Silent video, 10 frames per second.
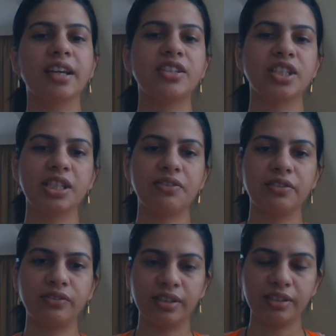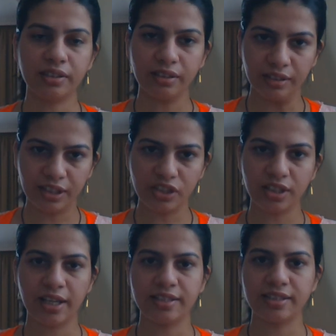conjunctival lesion
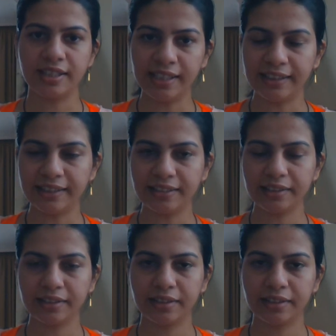has healed,